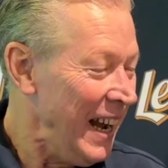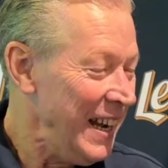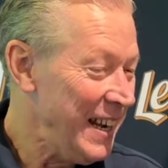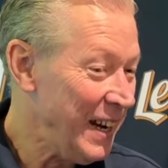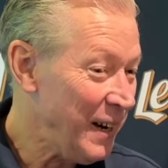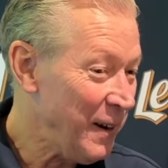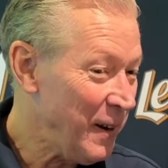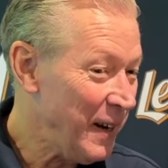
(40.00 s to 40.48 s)

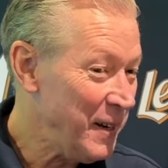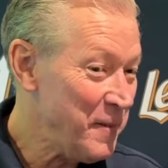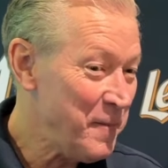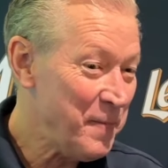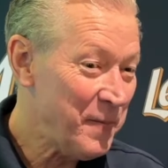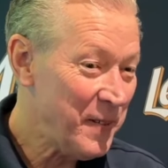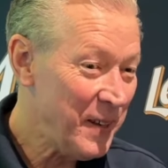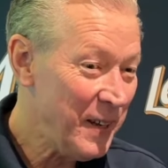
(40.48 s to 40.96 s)
Yeah,
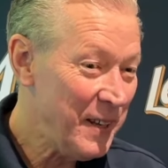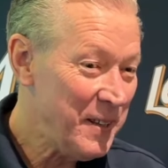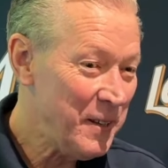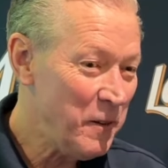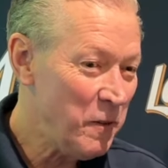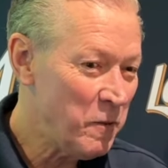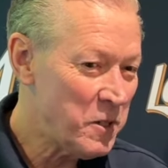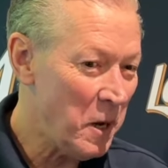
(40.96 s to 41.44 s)

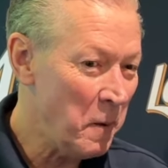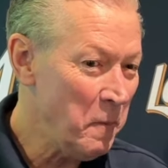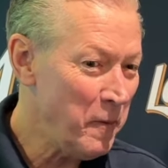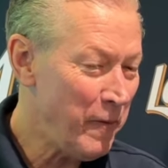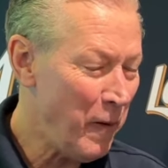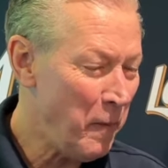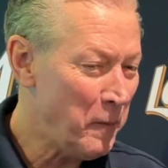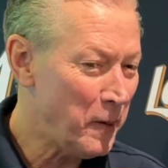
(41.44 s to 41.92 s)
some
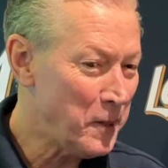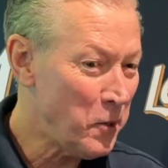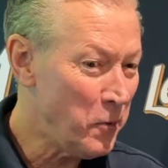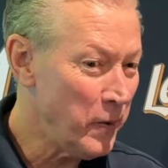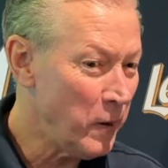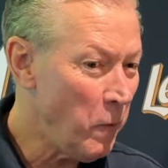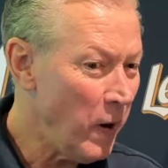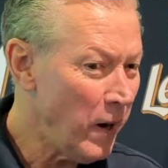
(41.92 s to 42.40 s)
of them are
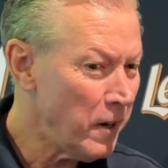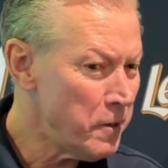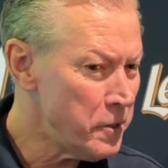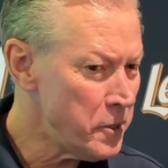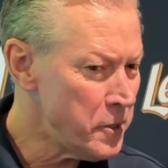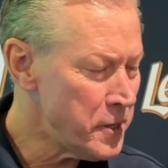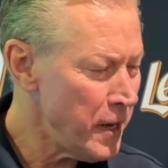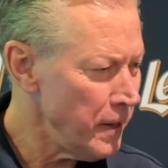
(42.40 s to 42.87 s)
going, why aren't
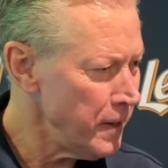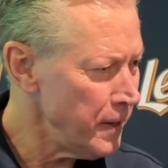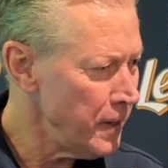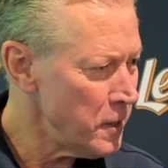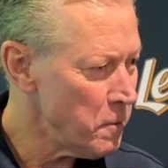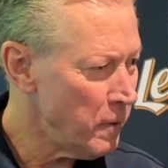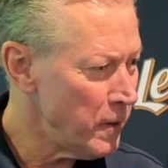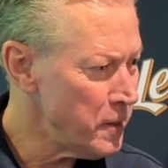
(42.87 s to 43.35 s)
you selling
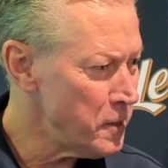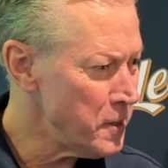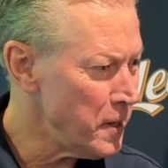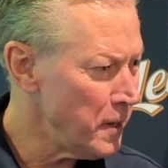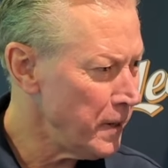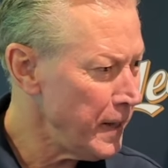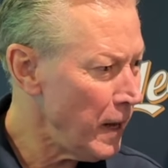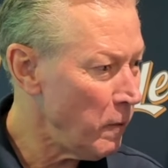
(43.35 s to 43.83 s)
this? Why aren't you
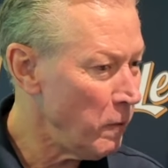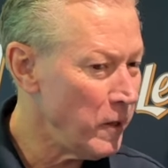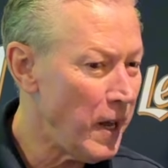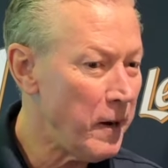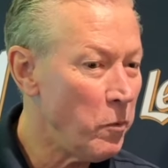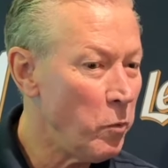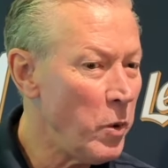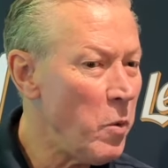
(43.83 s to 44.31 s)
selling that? Well,
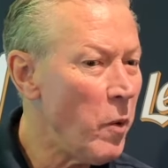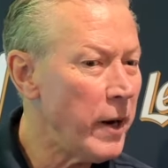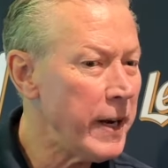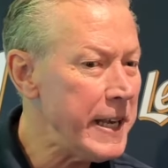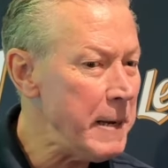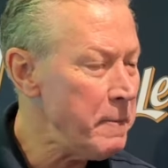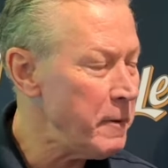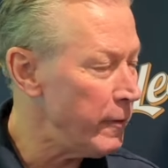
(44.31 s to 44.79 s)
like, we want to
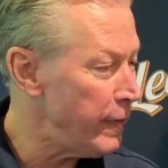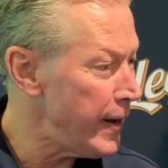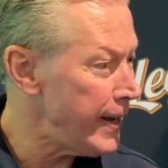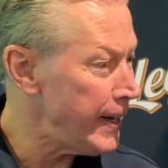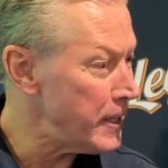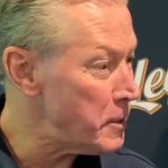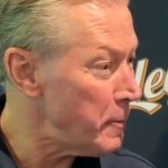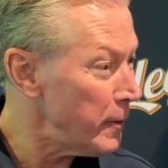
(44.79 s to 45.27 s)
keep the fan
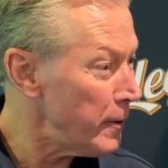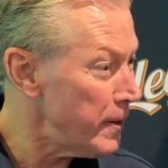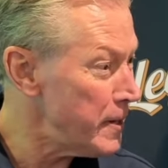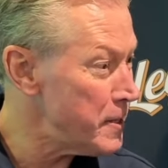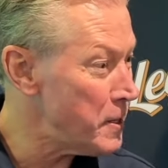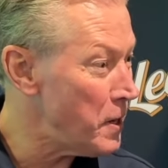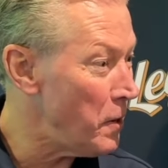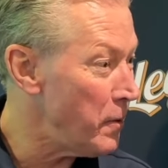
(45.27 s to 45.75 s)

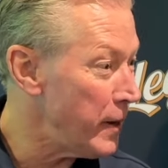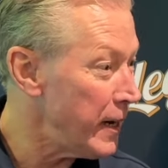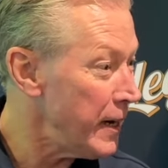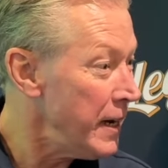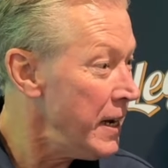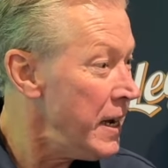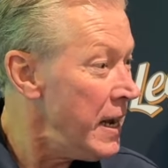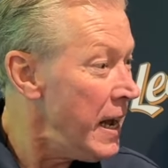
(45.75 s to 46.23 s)
experience going.
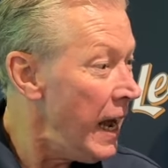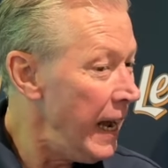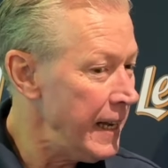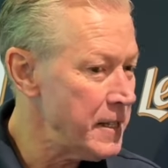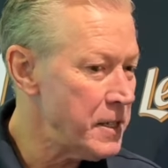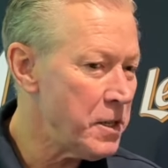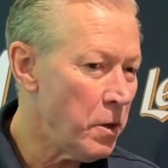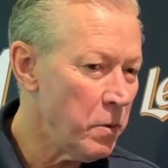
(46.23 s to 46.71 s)

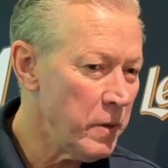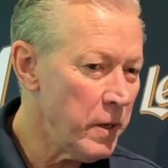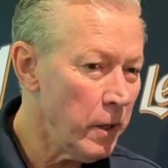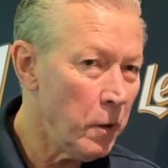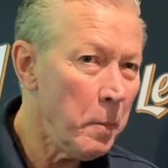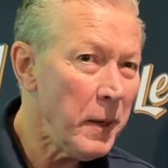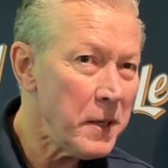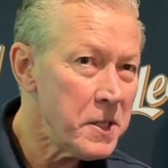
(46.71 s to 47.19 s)
And so, you
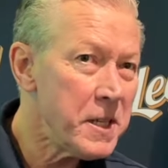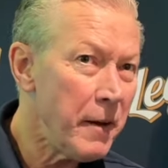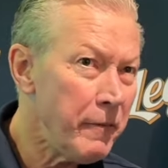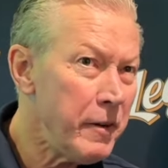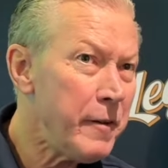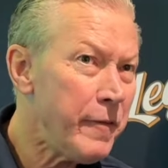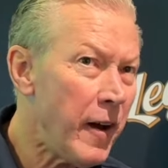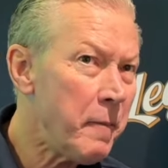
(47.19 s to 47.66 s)
know, about
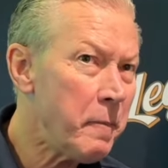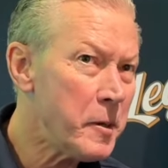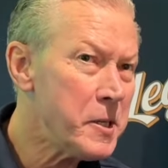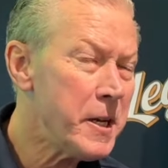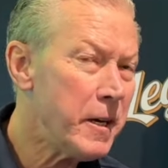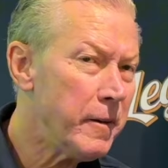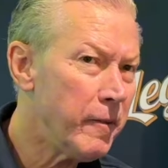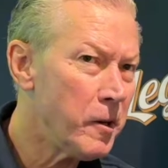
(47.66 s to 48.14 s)

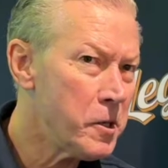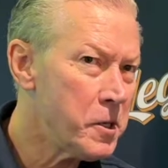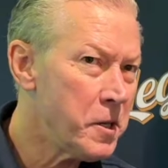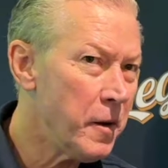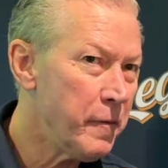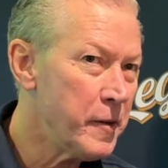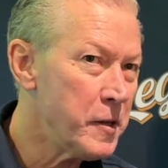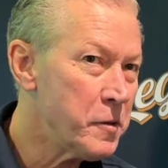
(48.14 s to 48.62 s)
75% of our
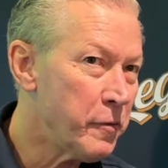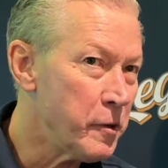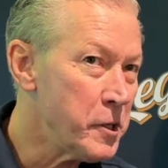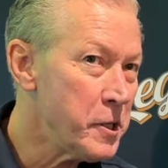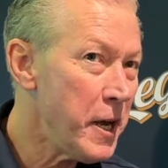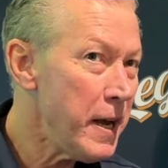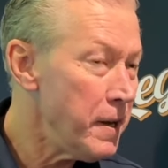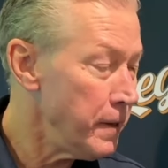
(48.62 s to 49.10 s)
stuff is for
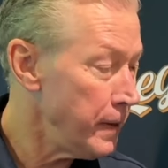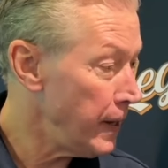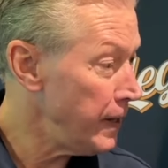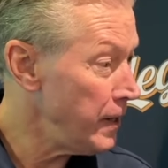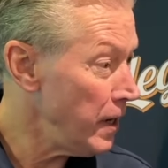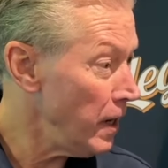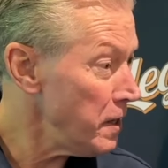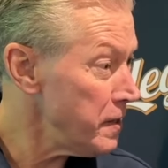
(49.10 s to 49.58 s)
sale, and then
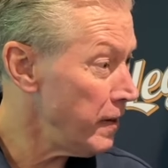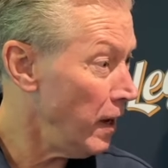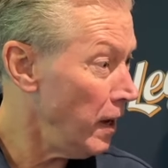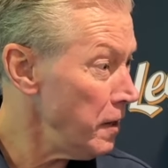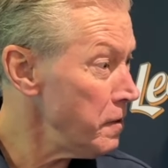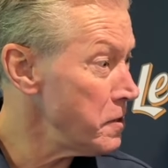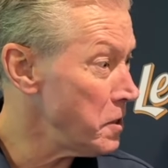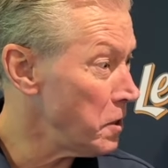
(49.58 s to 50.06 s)
the
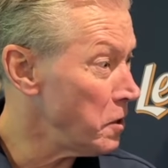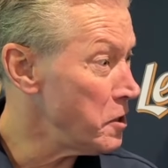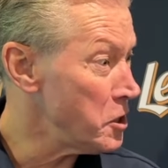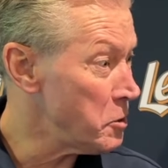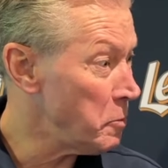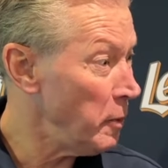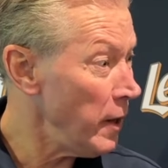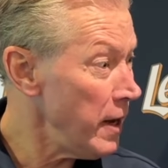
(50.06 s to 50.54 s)
others are
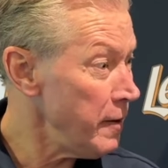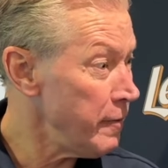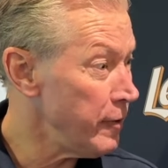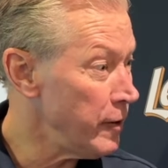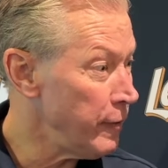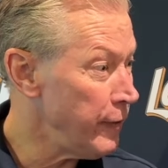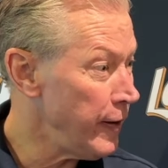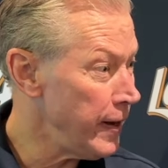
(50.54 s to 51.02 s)
display for
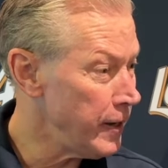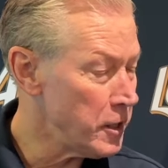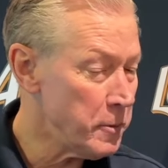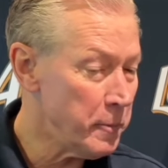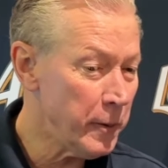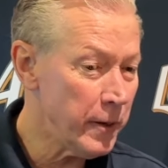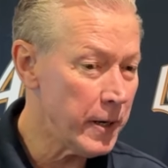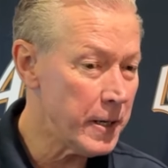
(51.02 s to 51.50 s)
the fan
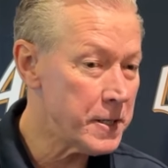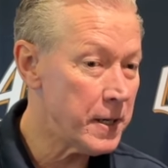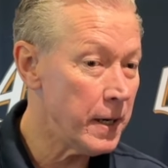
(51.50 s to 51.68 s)
experience.